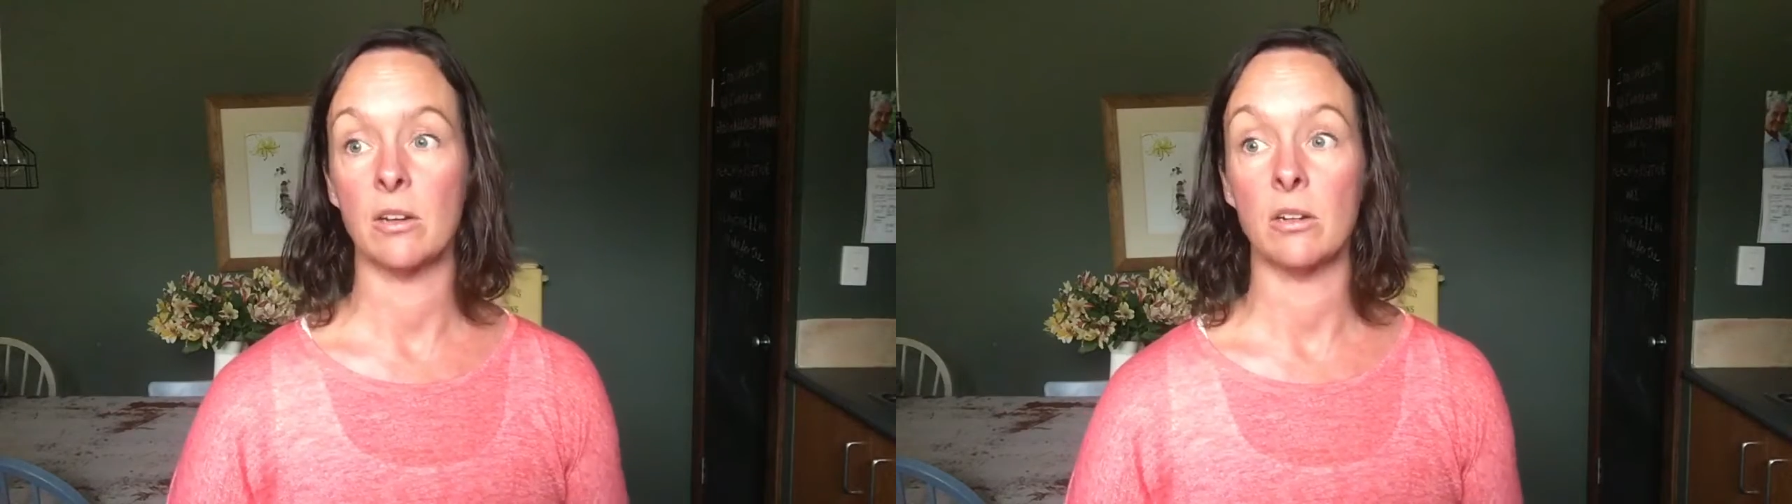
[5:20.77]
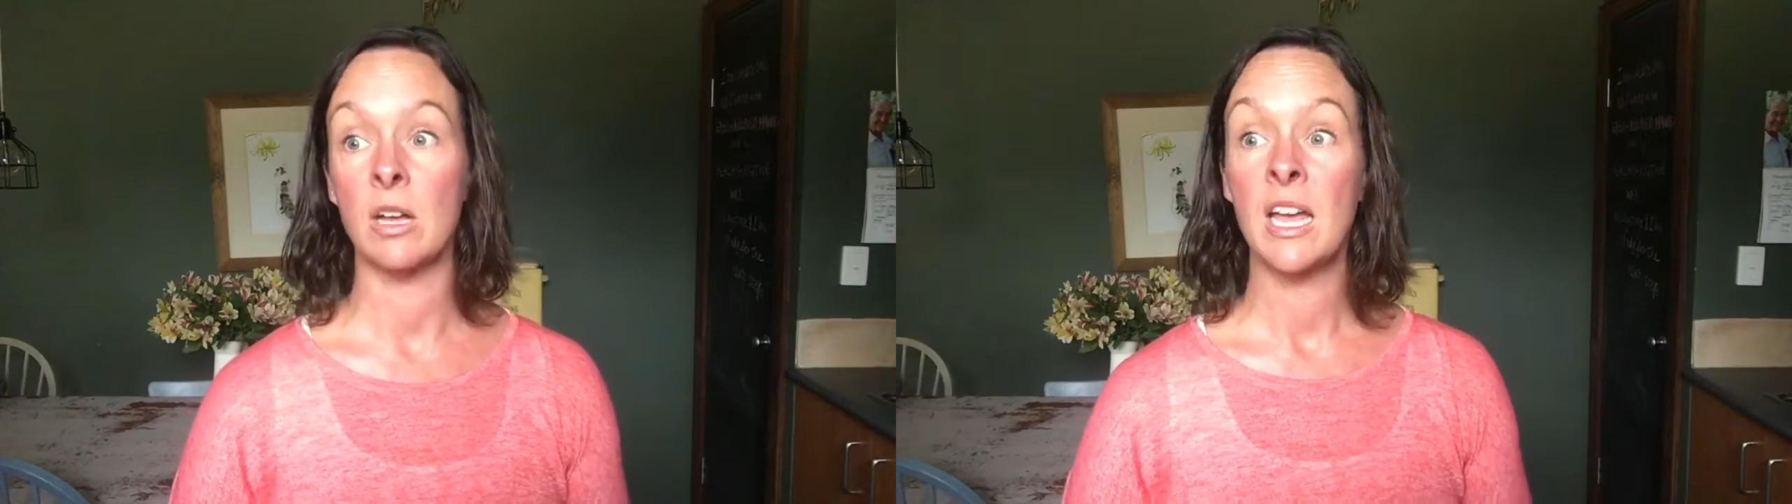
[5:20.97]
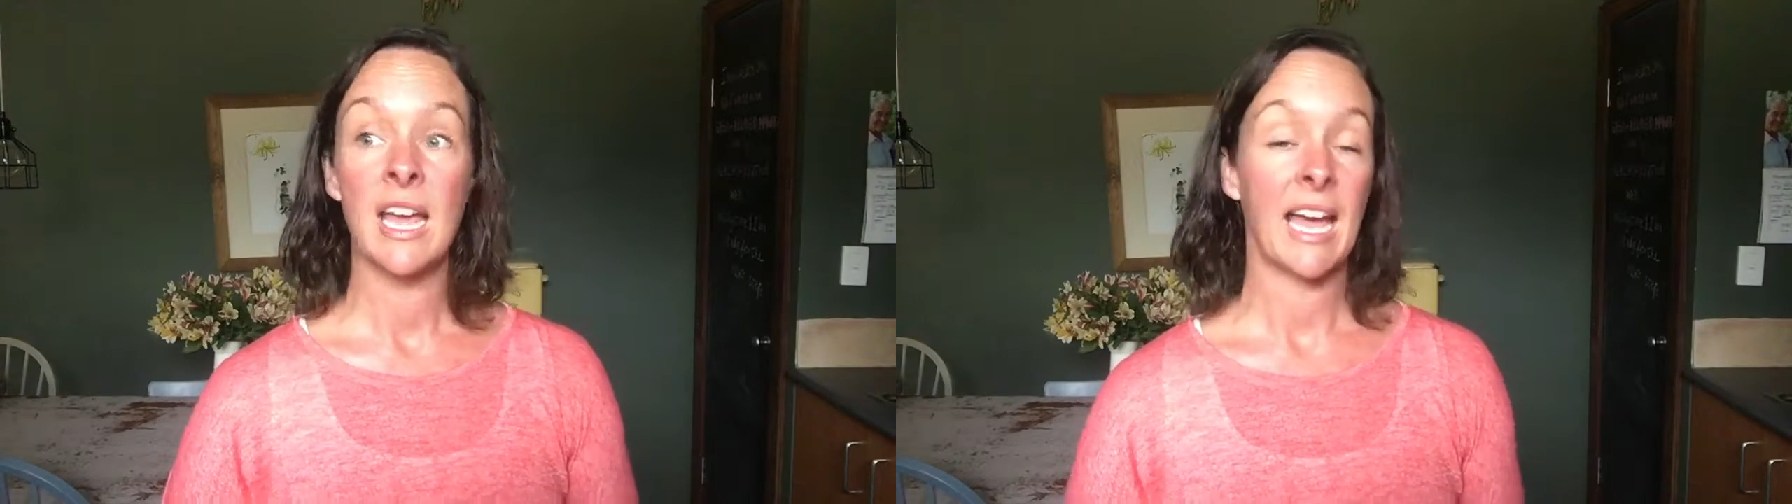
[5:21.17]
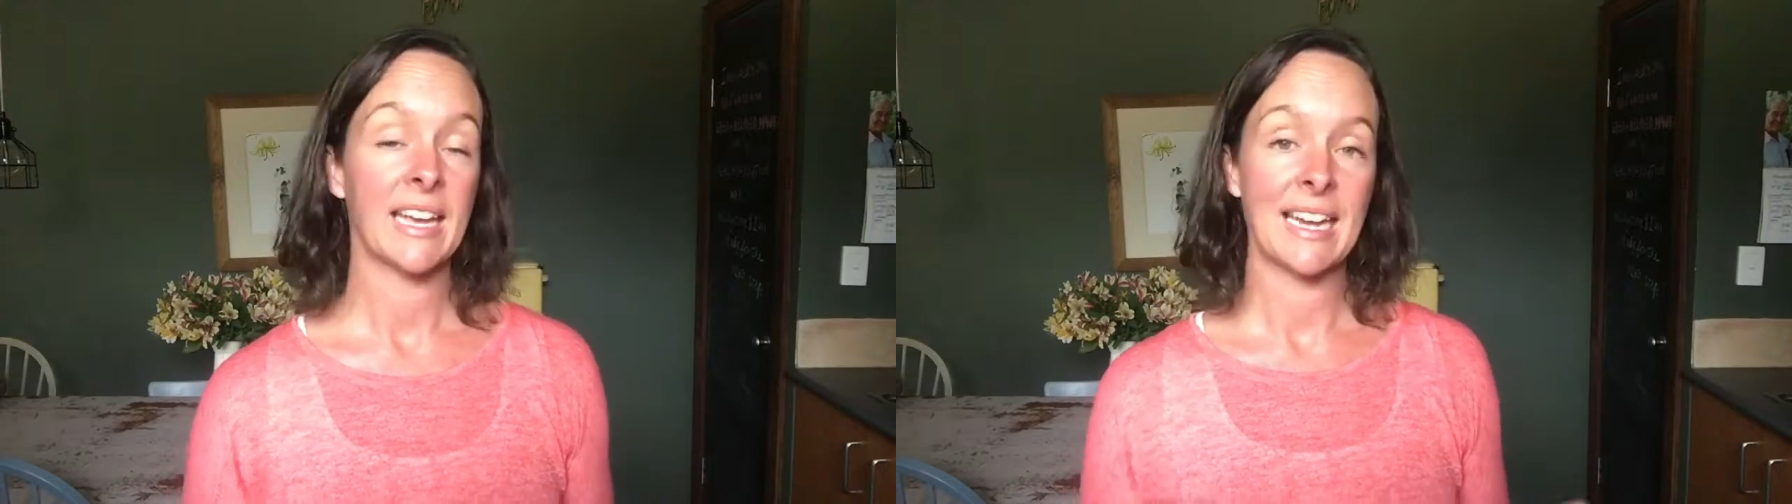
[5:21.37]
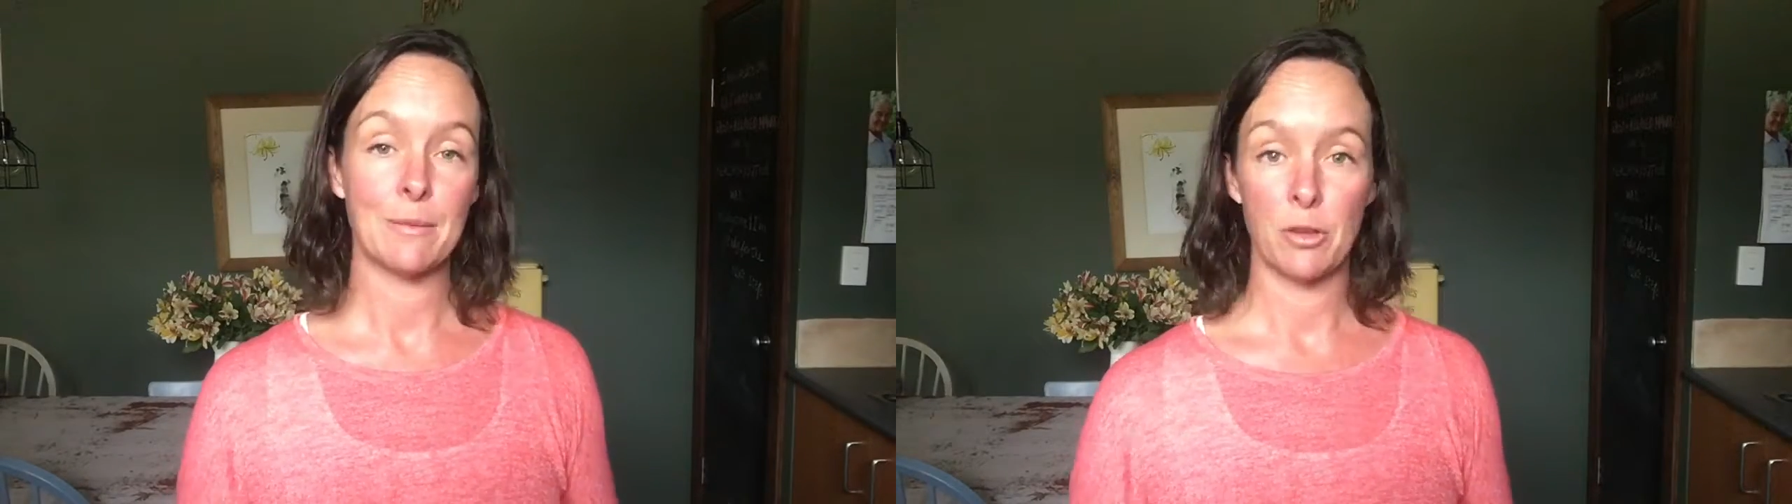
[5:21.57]
or how
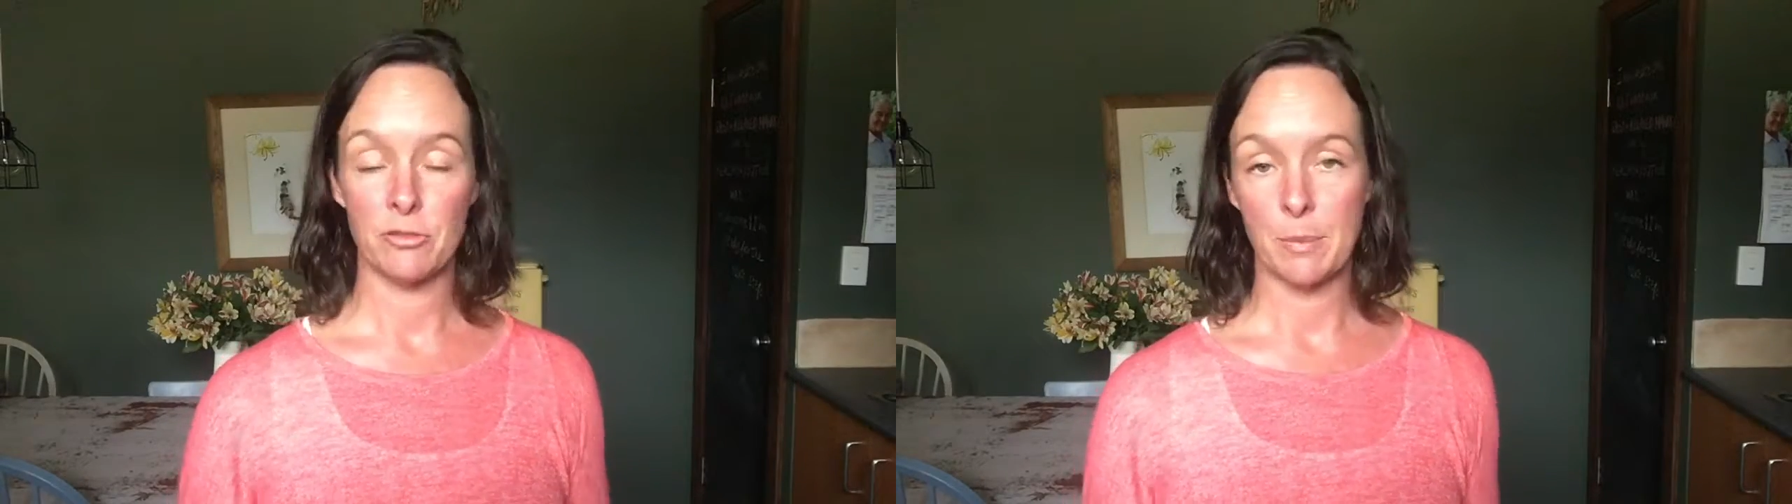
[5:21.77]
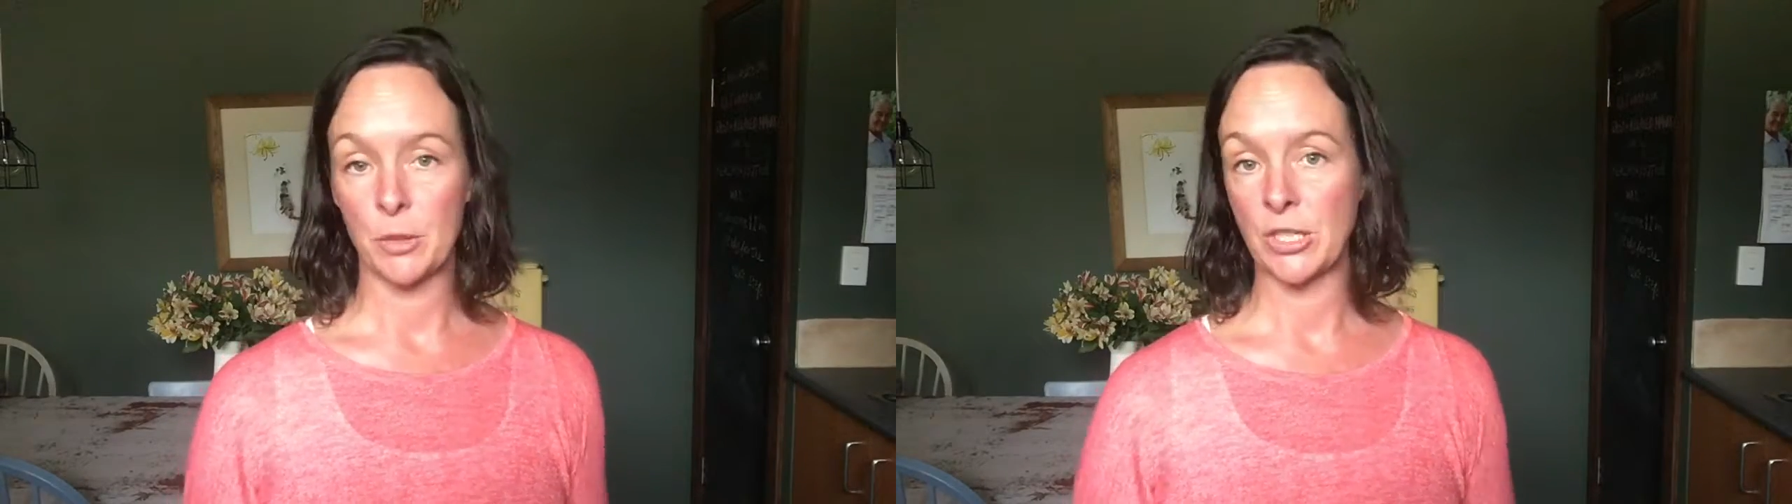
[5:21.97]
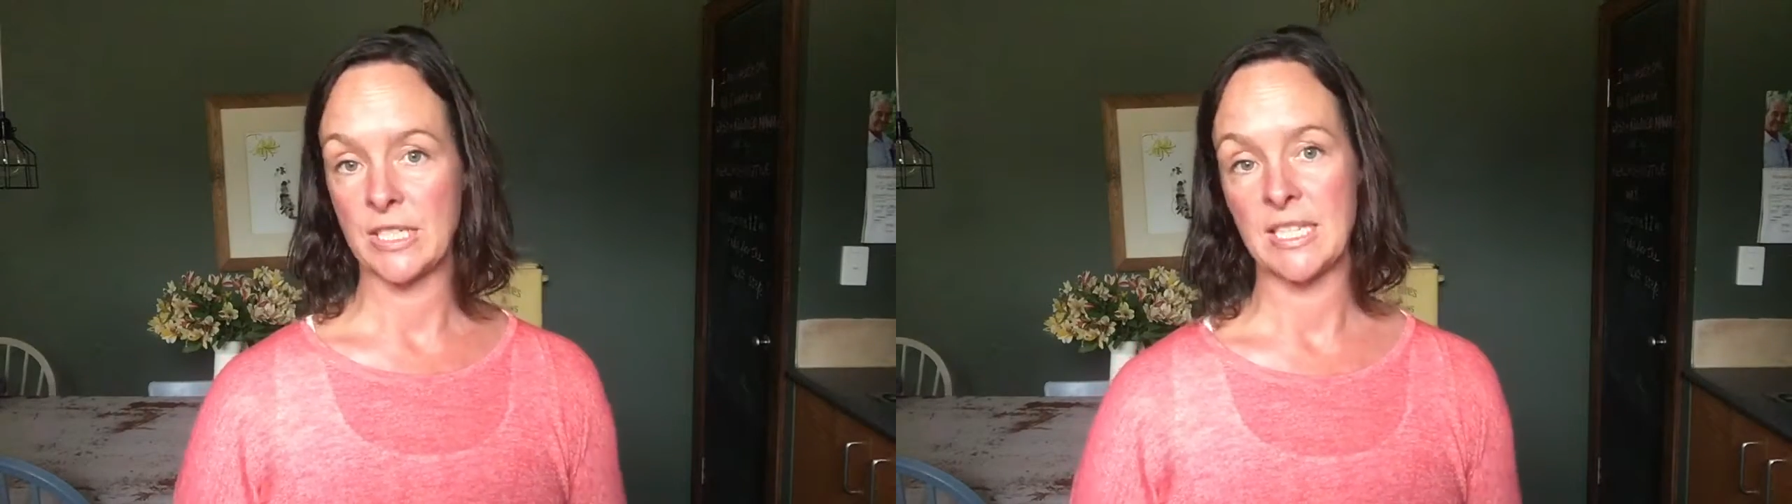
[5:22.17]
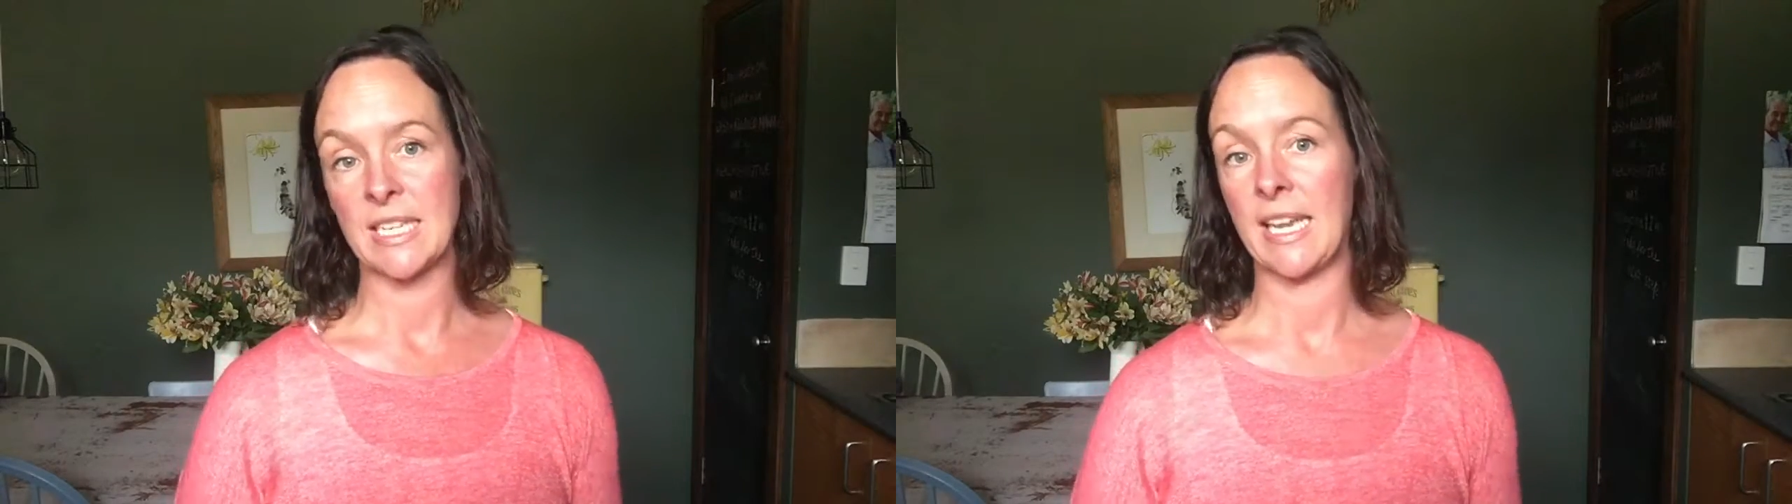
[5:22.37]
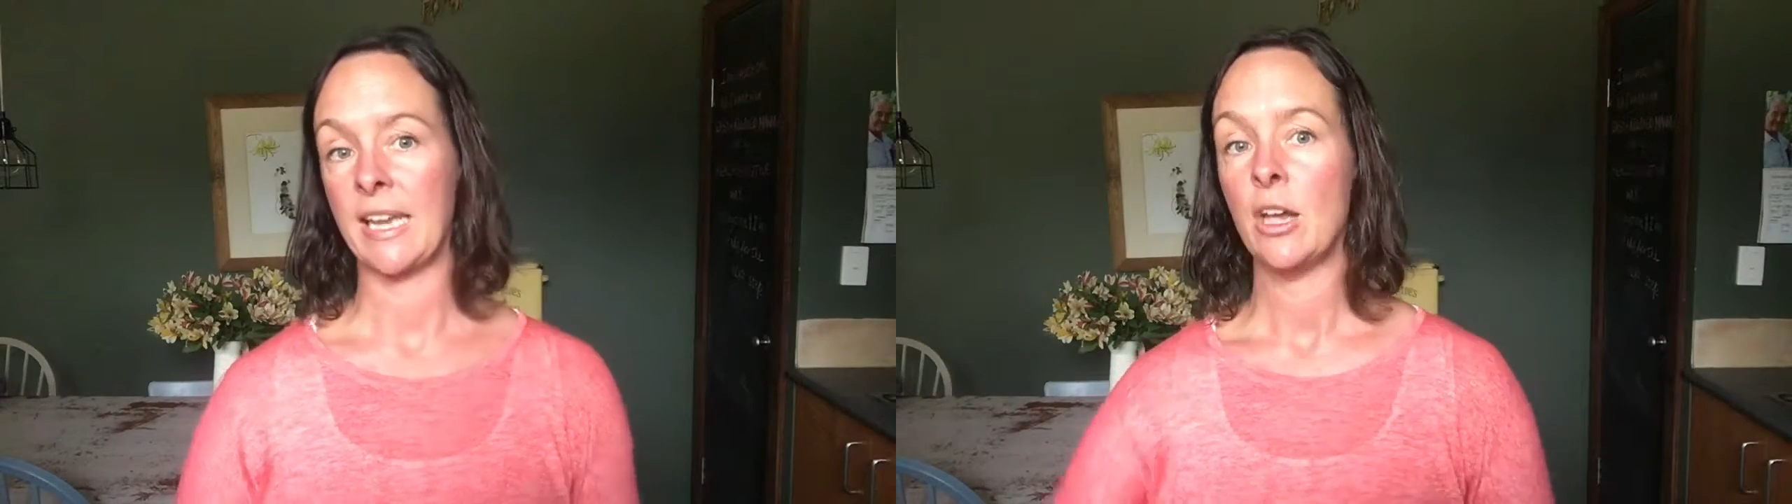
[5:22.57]
can I move my body
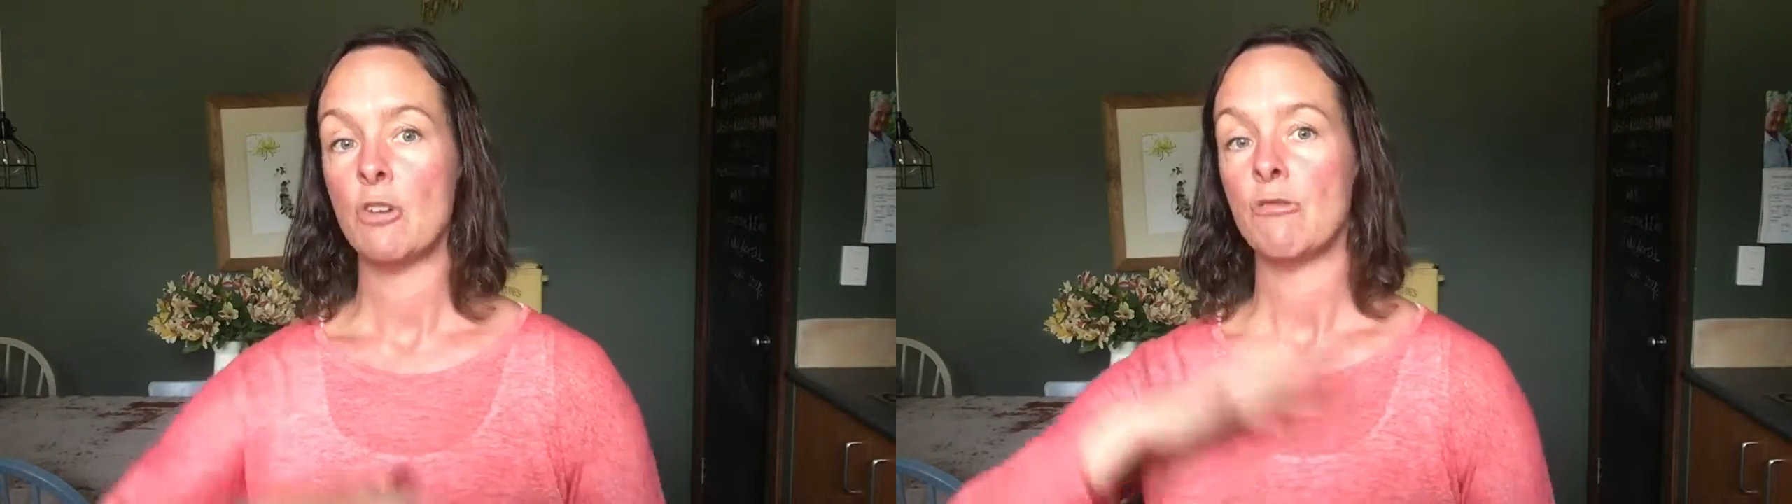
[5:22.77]
today,